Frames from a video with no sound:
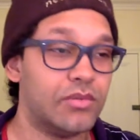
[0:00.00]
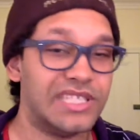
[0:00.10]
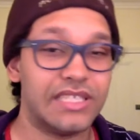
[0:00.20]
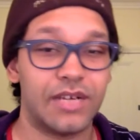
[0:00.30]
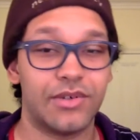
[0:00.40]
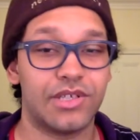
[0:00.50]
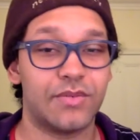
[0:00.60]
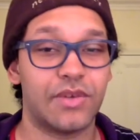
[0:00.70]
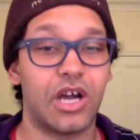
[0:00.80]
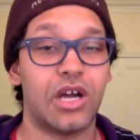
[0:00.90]
But I read
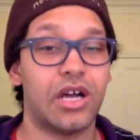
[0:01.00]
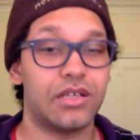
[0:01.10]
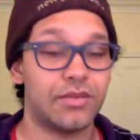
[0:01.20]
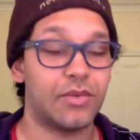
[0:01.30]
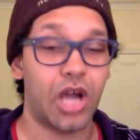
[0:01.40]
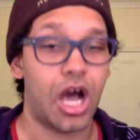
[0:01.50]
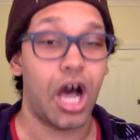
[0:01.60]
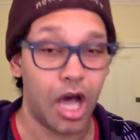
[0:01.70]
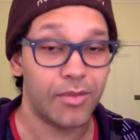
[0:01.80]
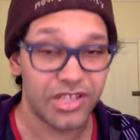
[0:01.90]
some
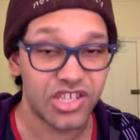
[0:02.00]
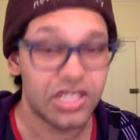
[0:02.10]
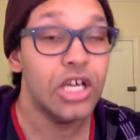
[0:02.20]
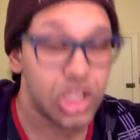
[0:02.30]
comments,